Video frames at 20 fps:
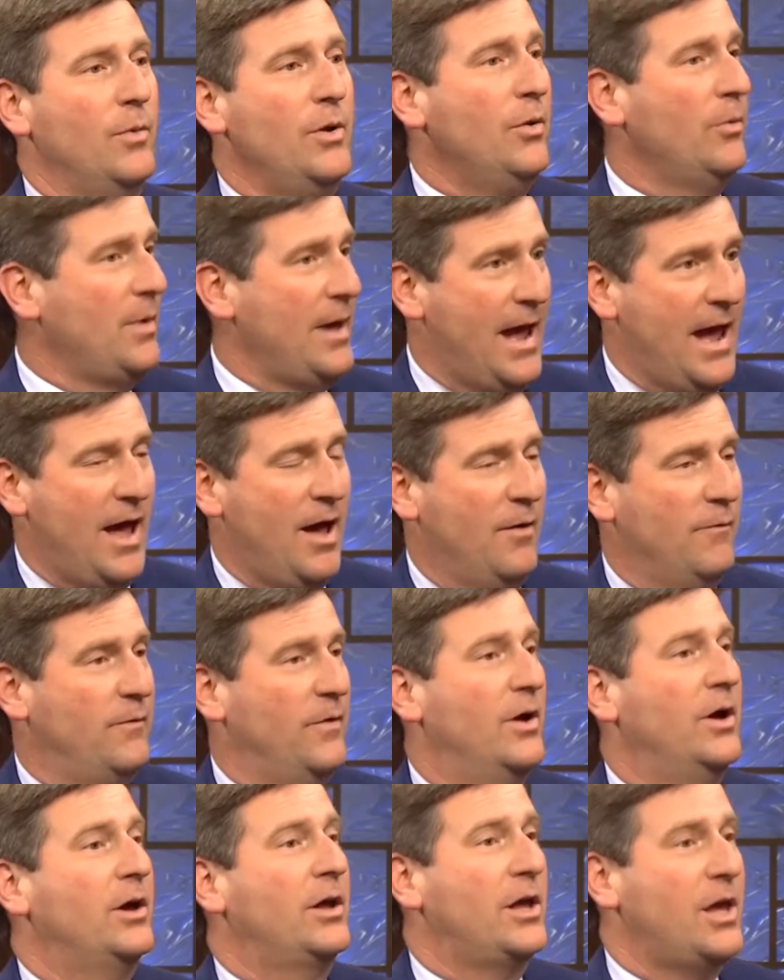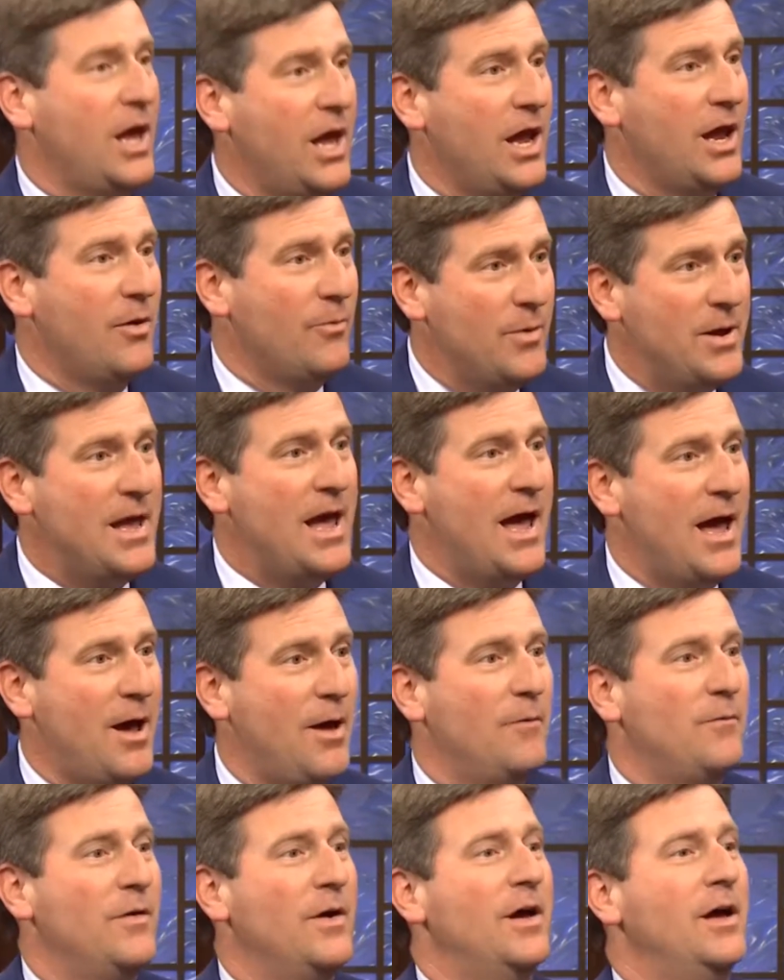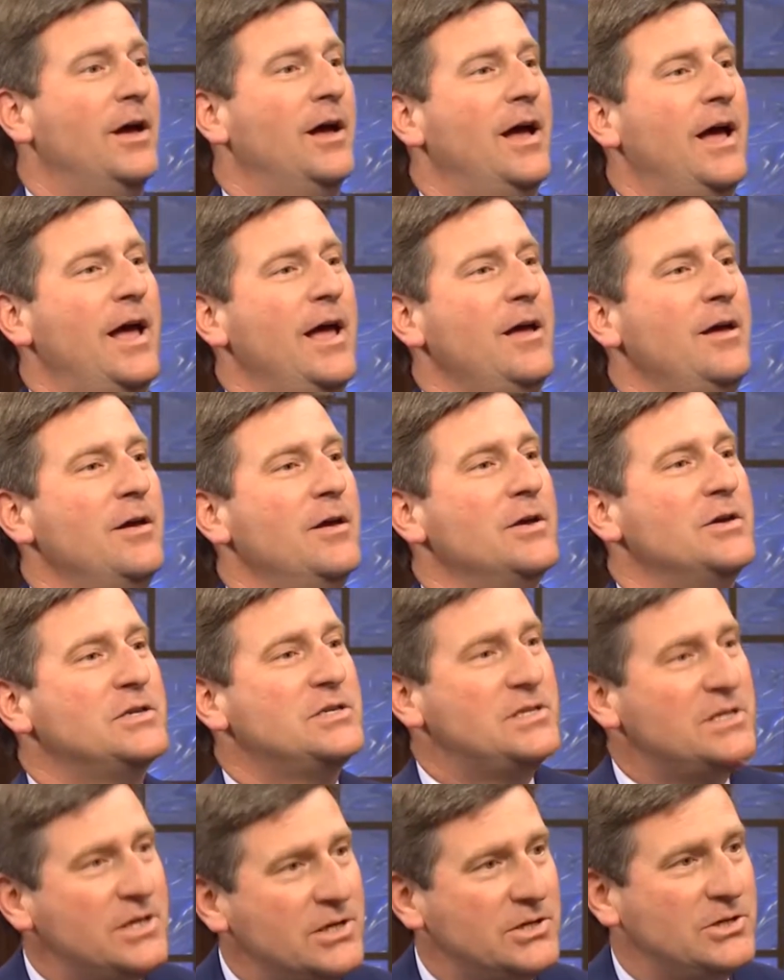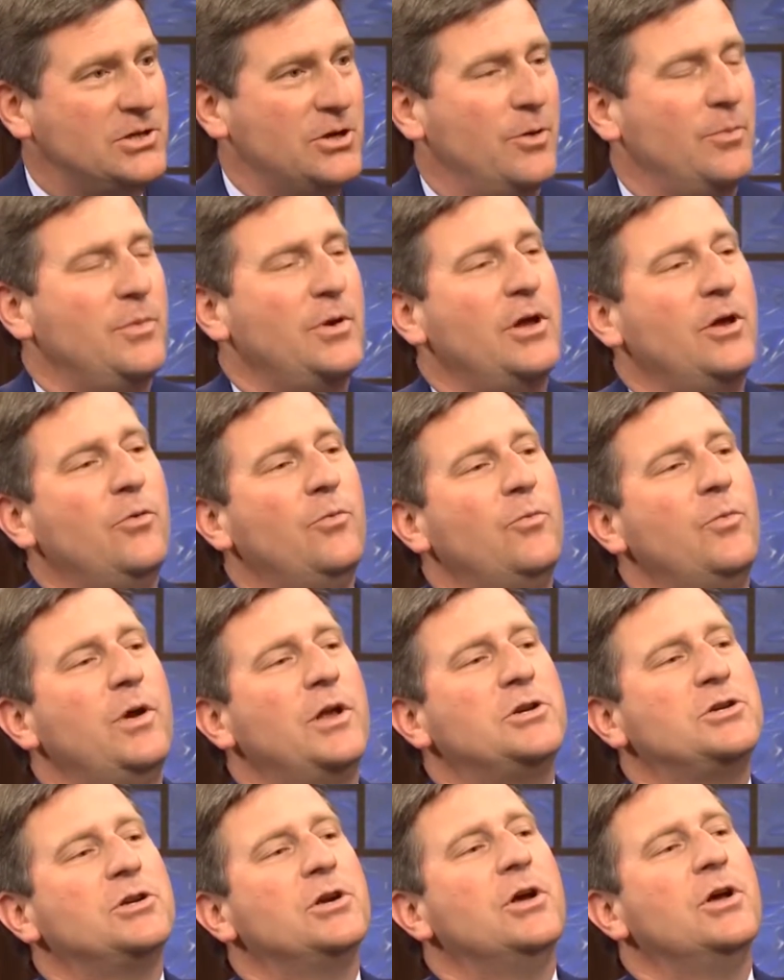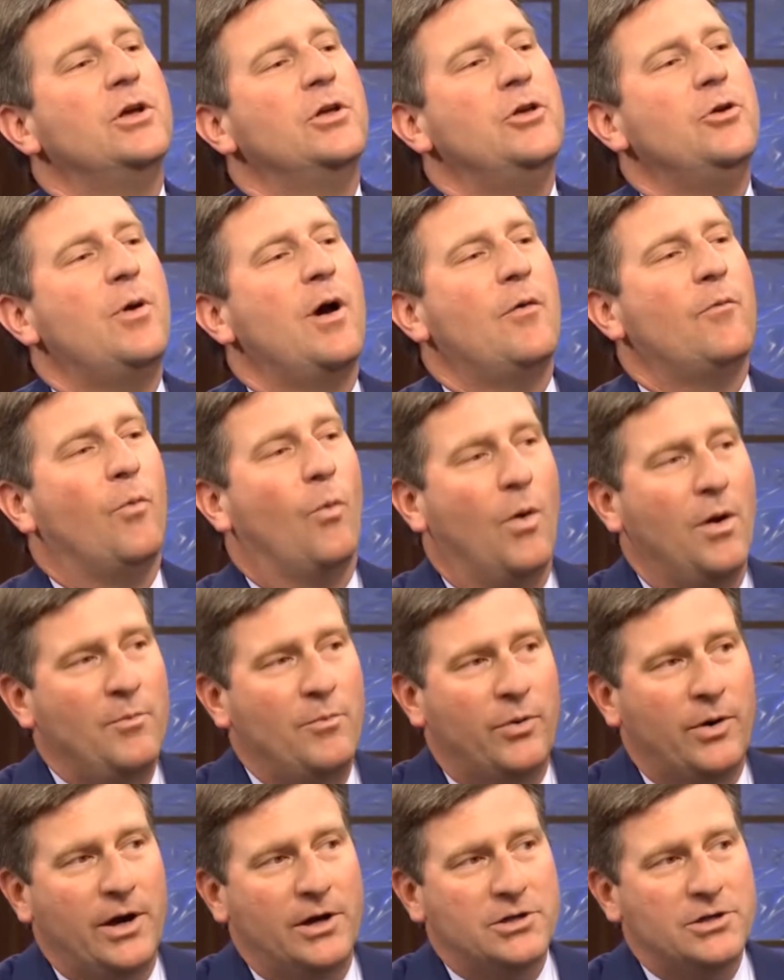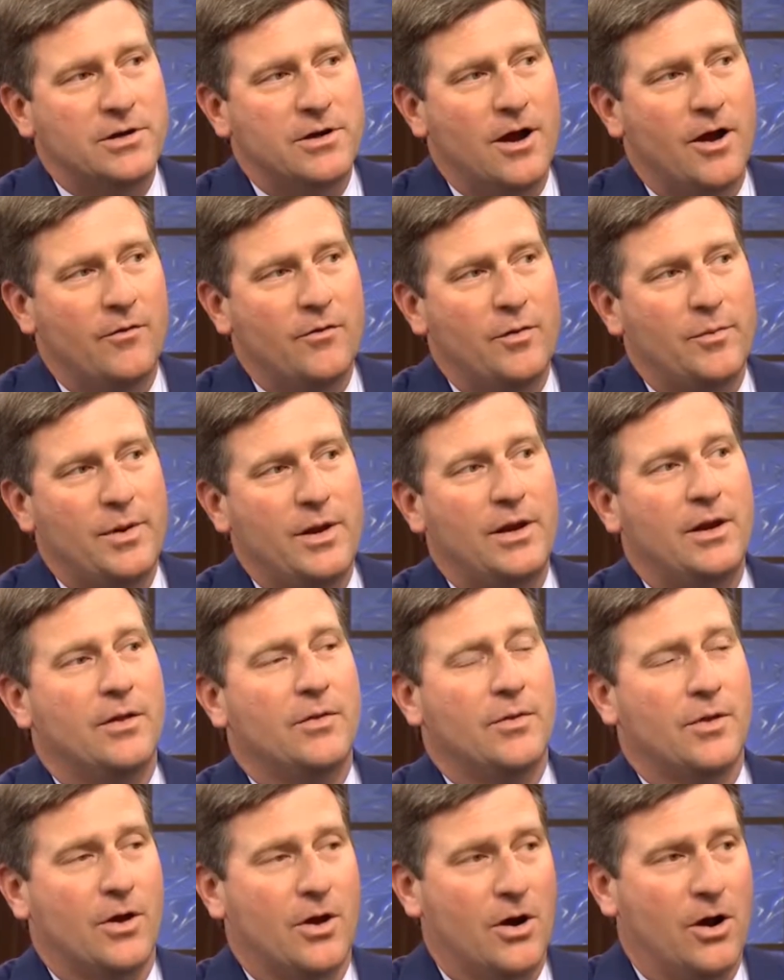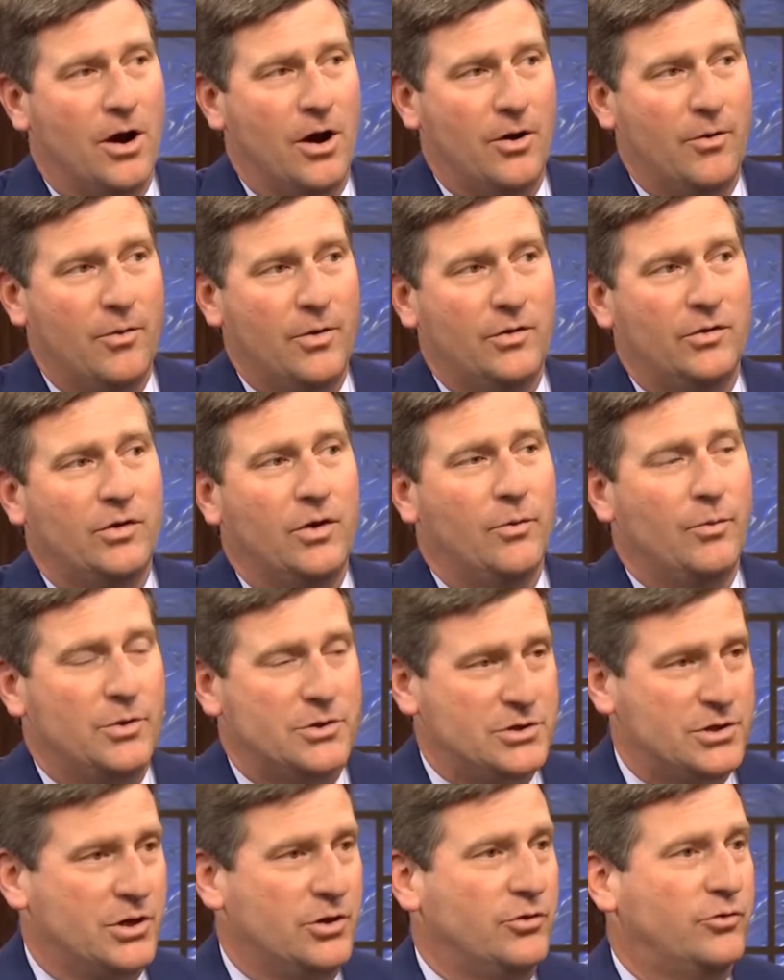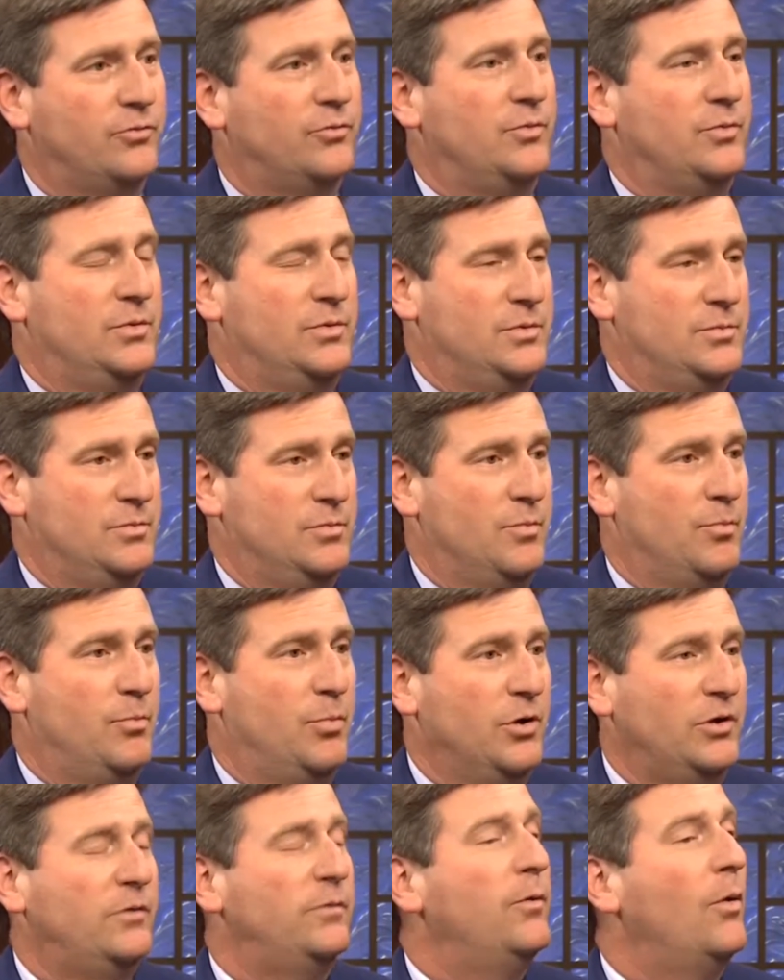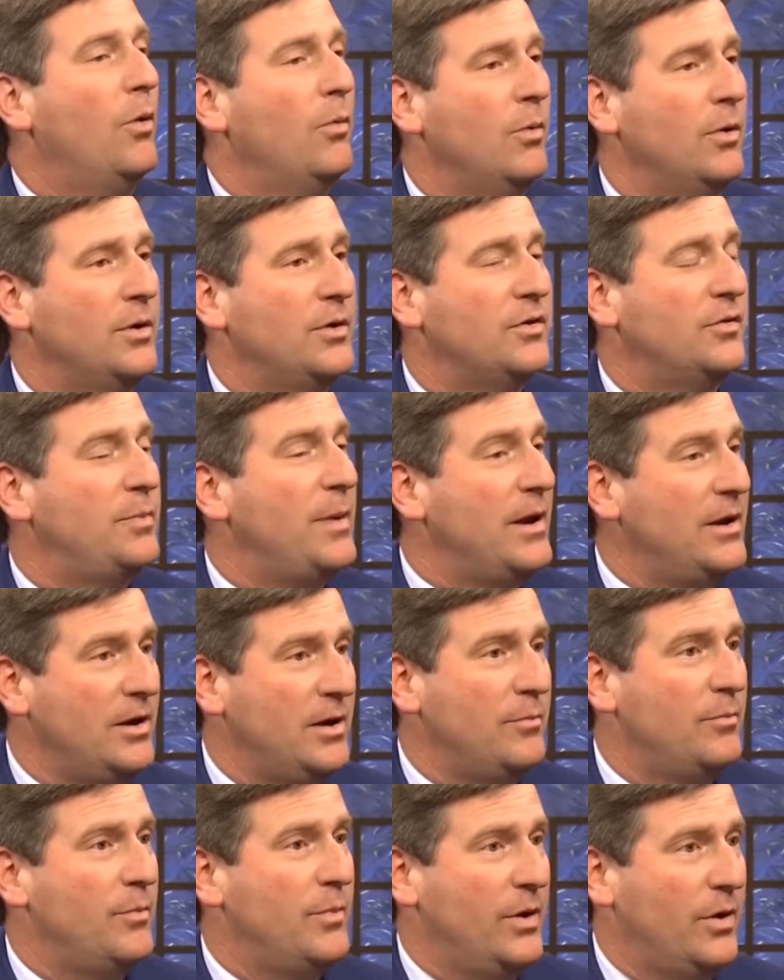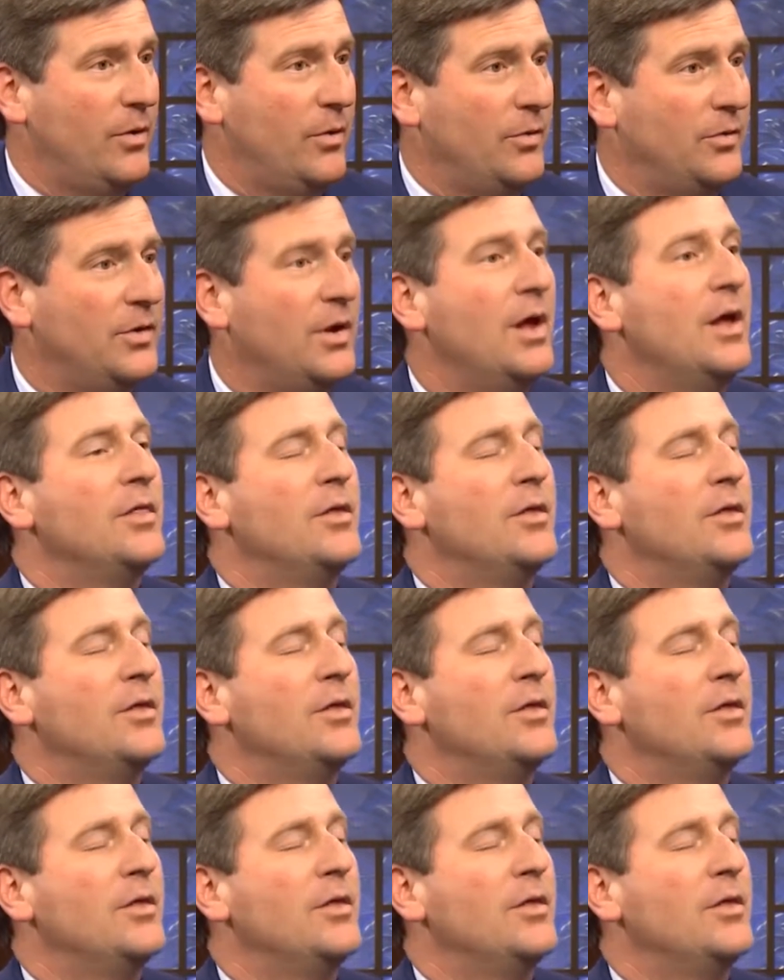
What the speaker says: We don't have a king. We have a system in which you have one branch of government, the Congress, which puts forward spending bills.